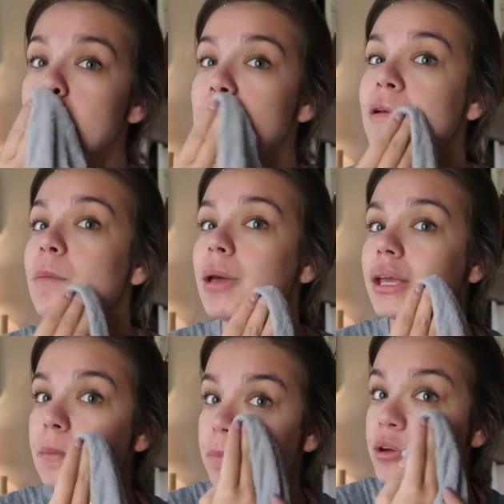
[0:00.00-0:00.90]
you know,
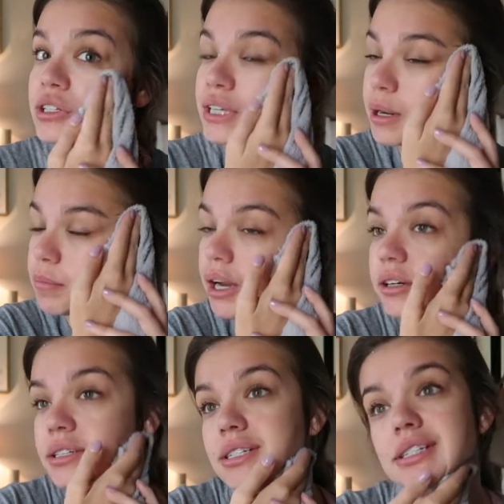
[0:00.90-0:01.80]
make it your skin
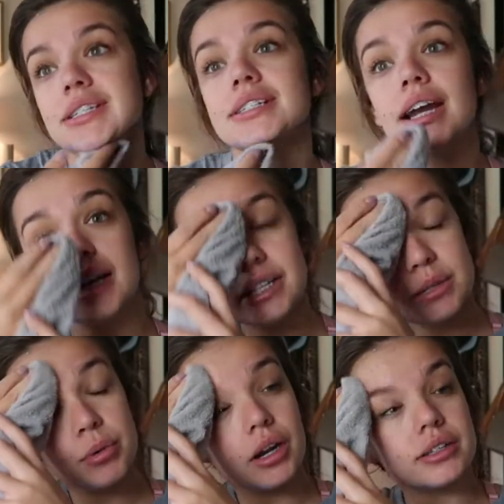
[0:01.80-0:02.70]
better in 60
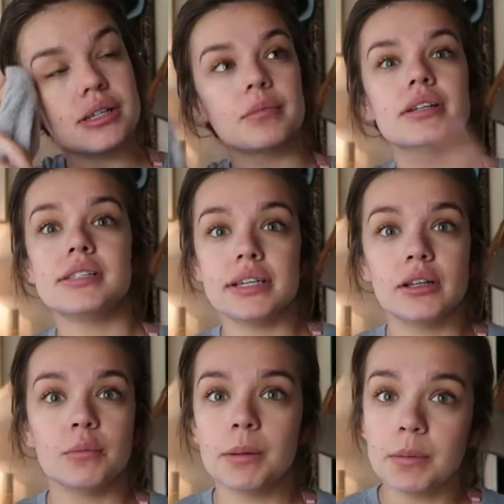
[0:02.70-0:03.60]
seconds, put on some
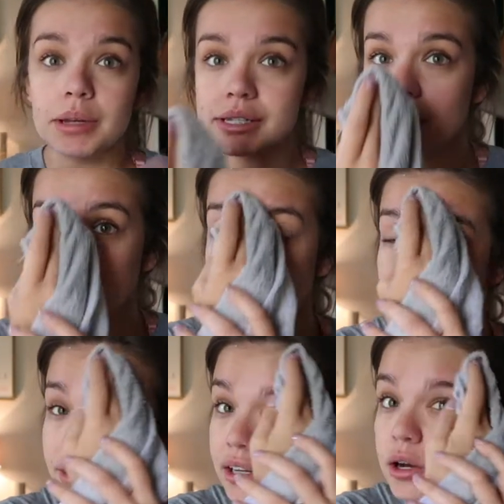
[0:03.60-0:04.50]
concealer, maybe mascara,
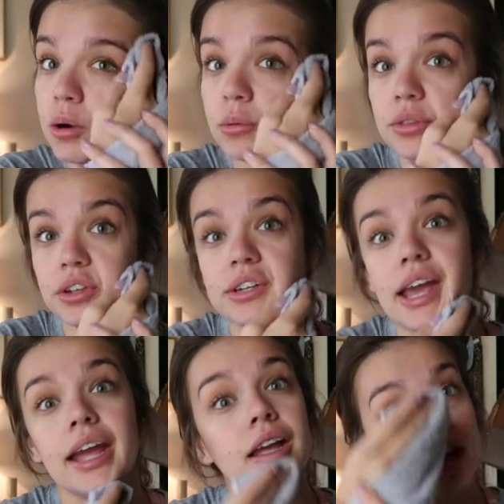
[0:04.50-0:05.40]
and then go on with your
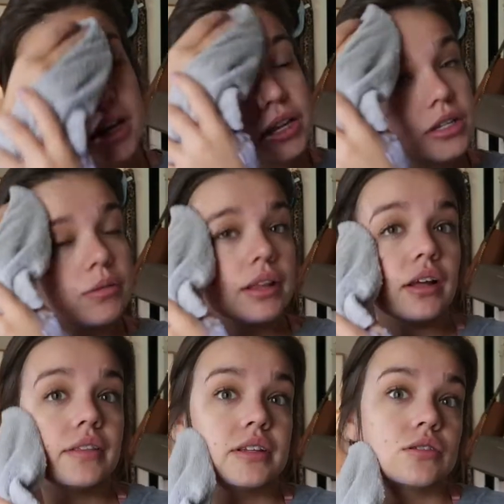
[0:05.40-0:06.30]
day. So I
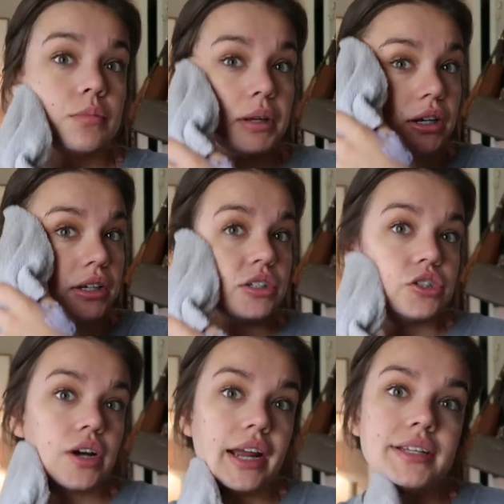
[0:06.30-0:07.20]
thought this would be good to
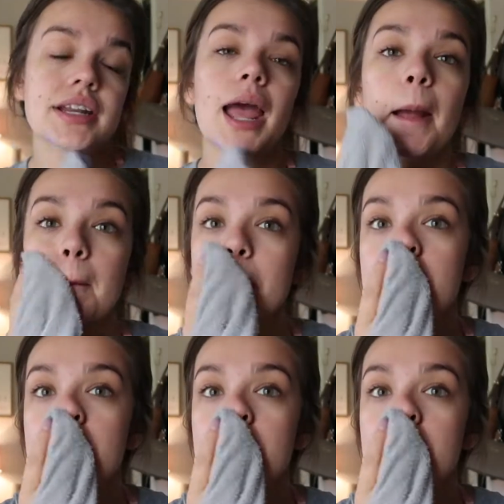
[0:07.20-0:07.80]
try today.